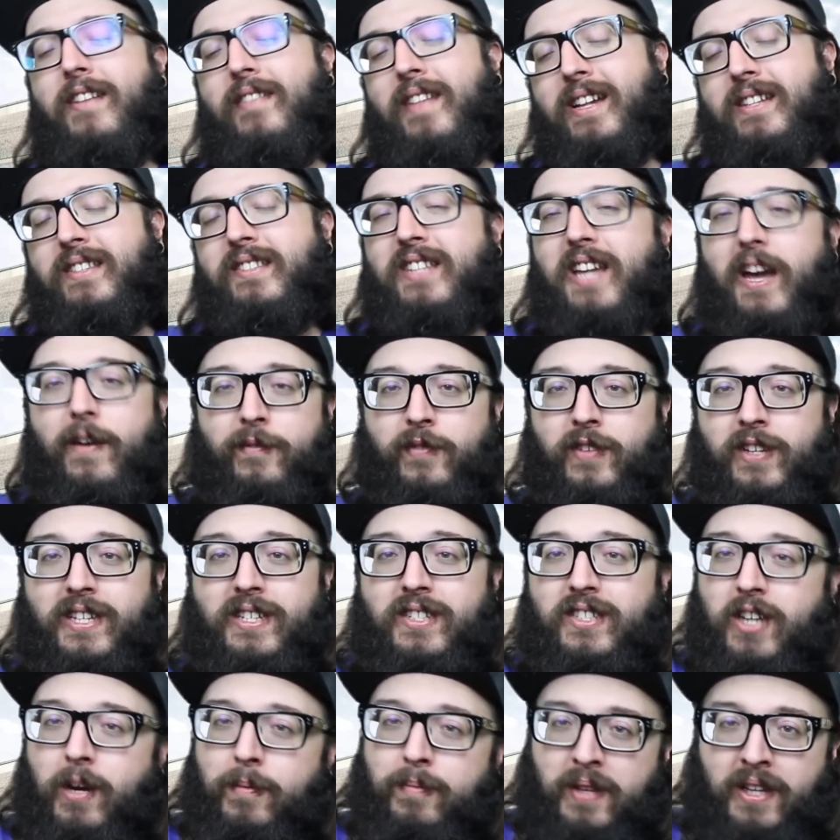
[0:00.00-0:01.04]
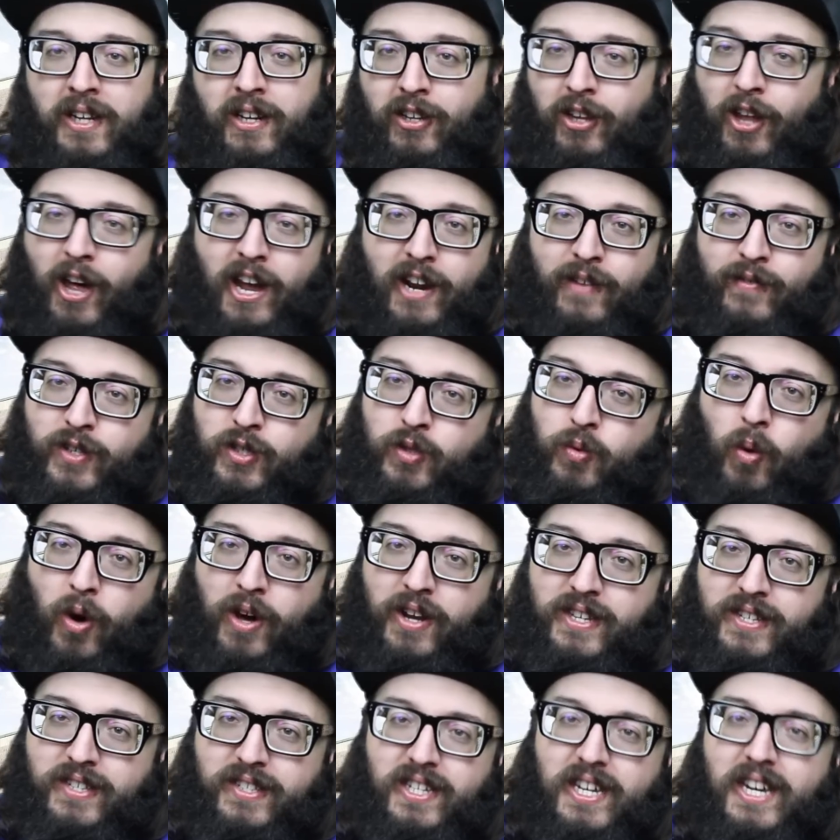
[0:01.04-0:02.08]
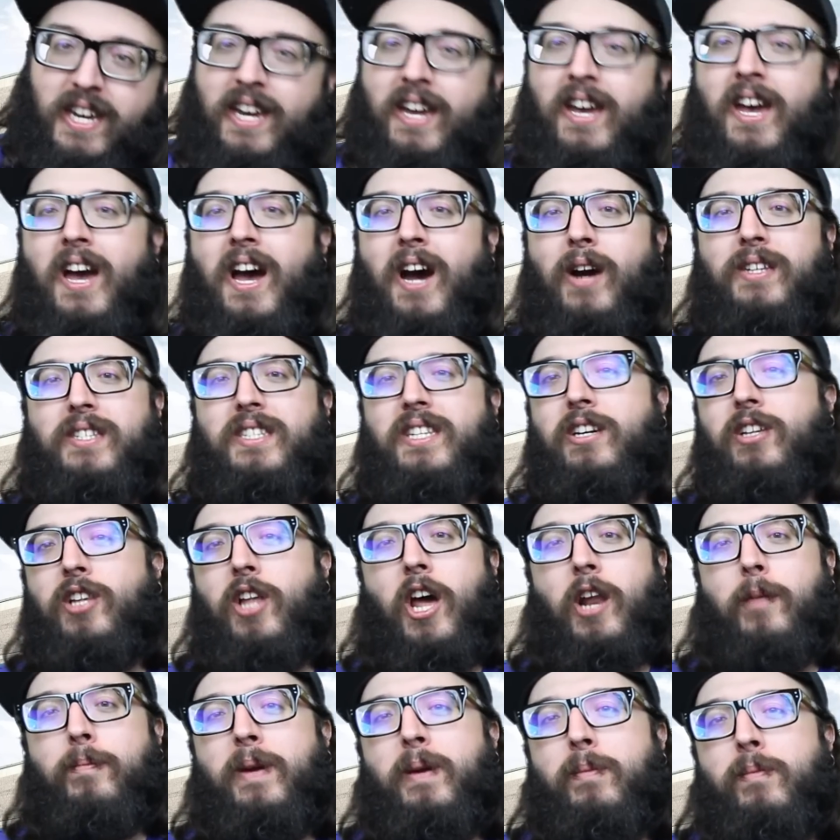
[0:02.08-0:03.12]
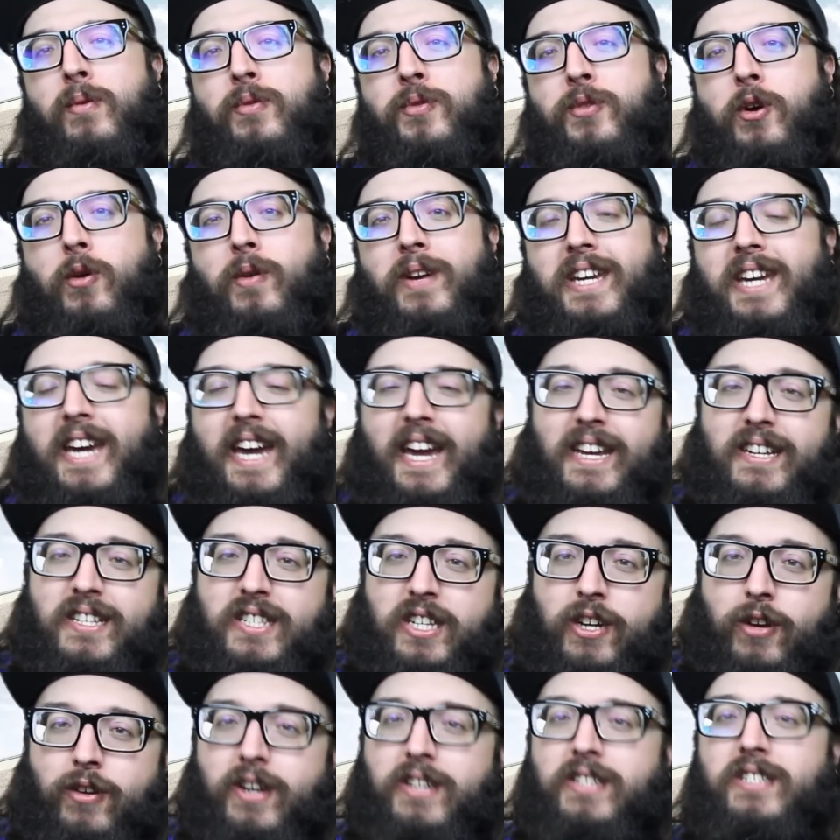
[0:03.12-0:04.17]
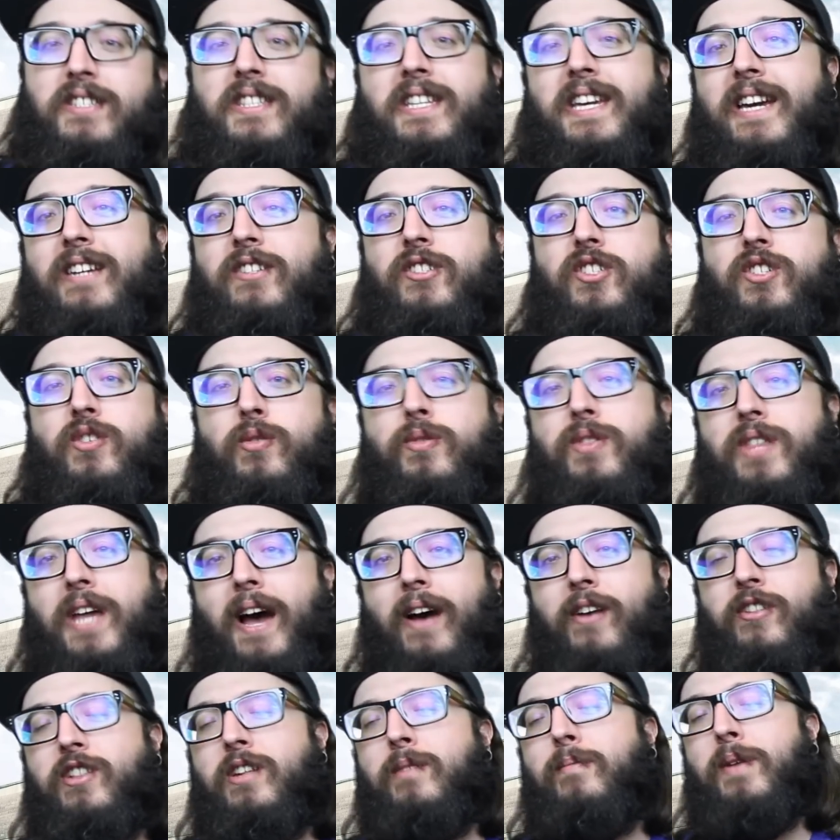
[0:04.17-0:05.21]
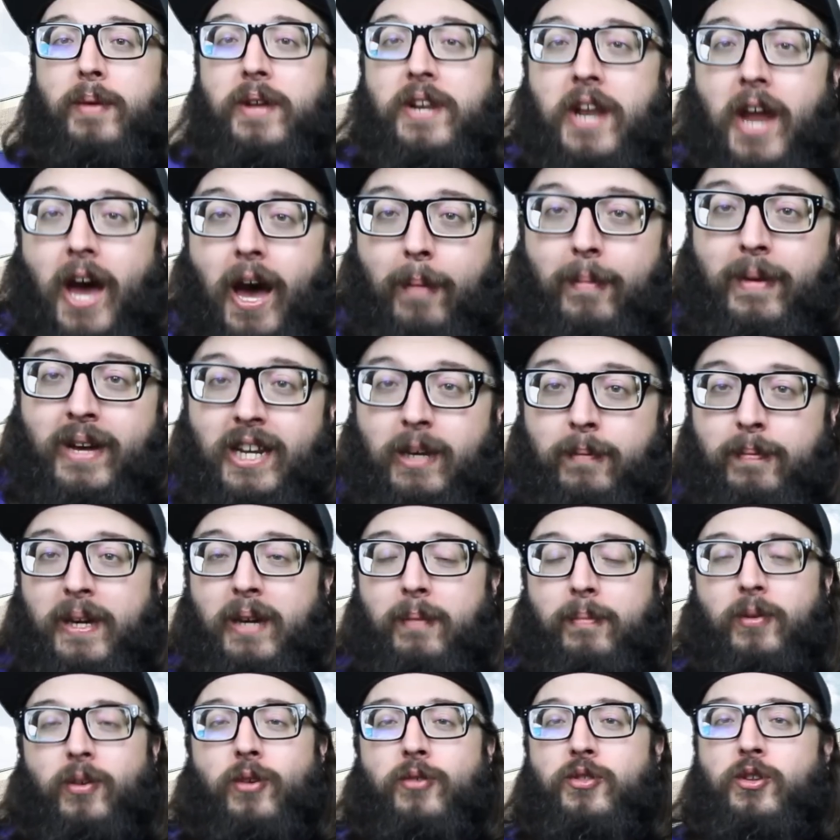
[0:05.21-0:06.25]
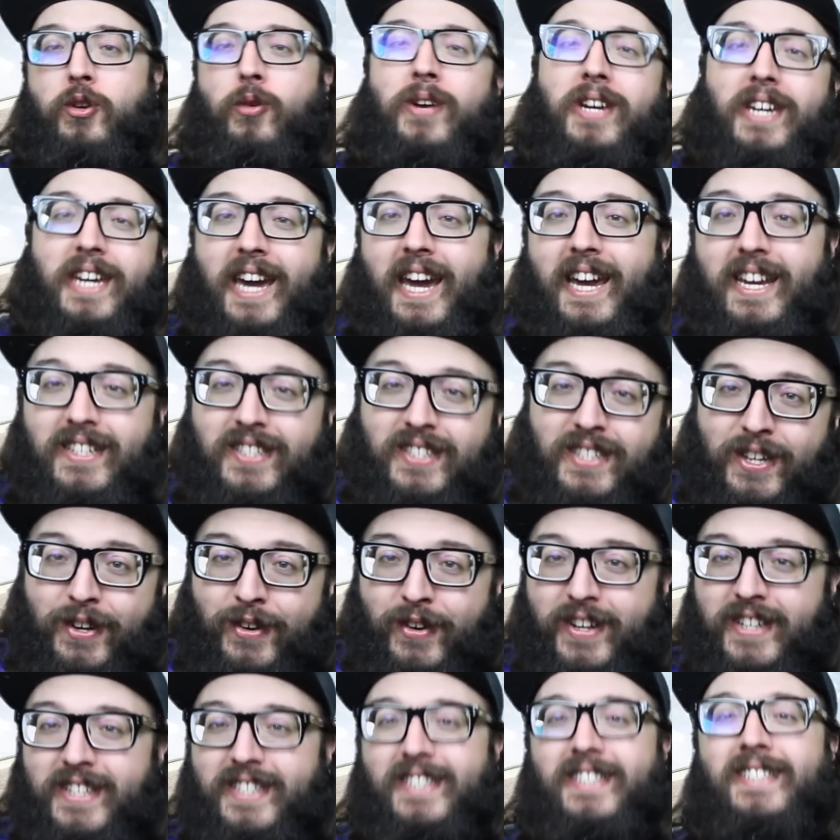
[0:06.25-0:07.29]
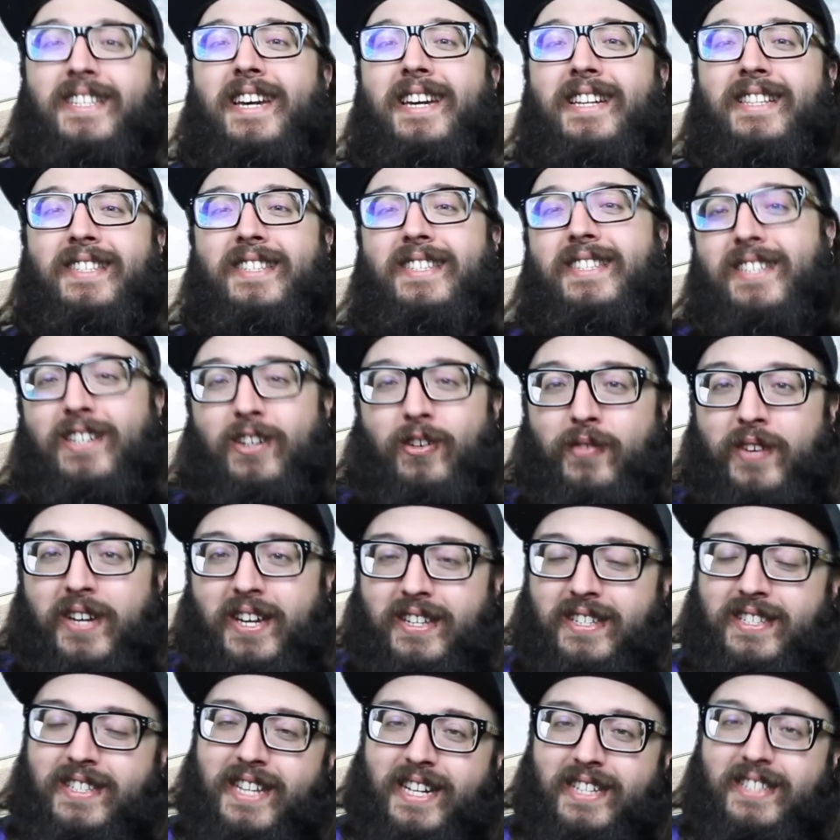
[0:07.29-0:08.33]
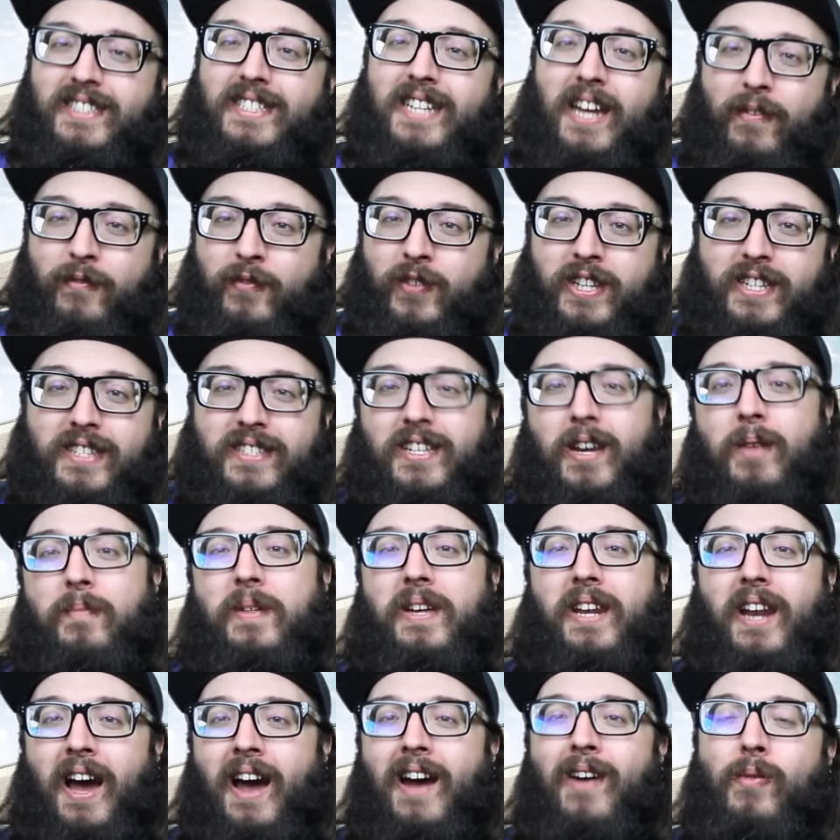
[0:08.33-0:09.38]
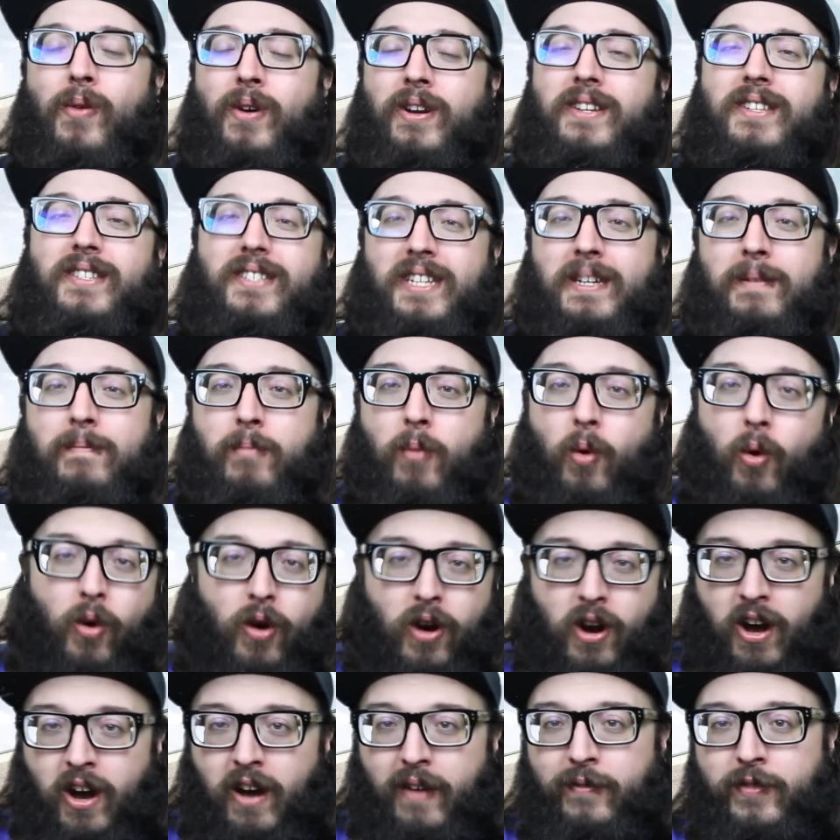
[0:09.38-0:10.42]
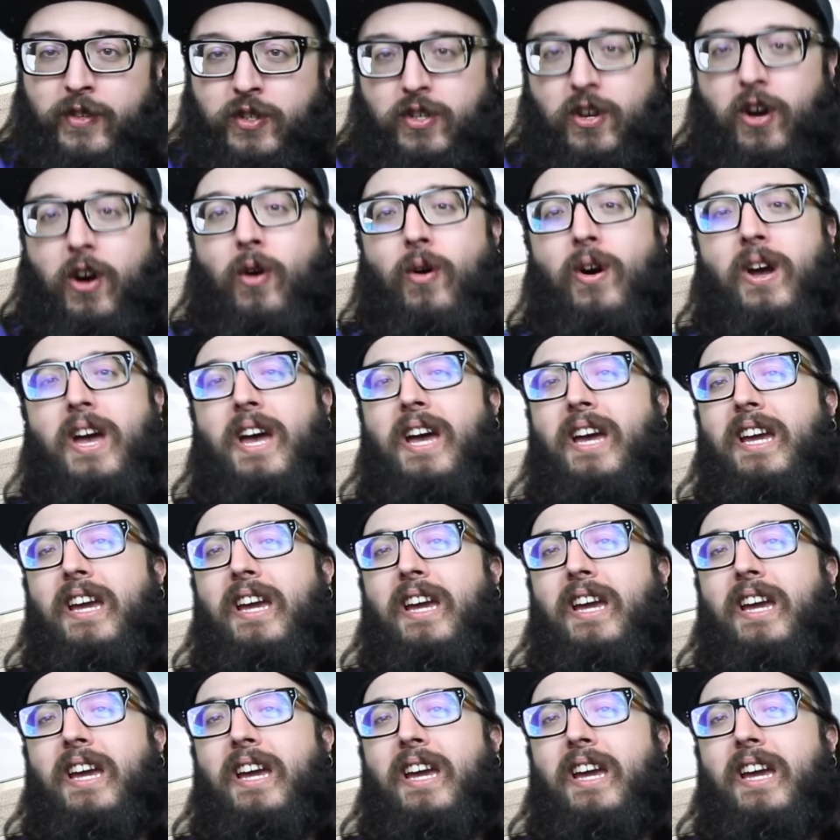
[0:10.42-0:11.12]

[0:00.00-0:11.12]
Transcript: and that's definitely something a lot of us want to see. I see a lot of people throwing K-Series in the S2000, but not many people are throwing K-Series in Silvias, and that's definitely something I want to see more of. So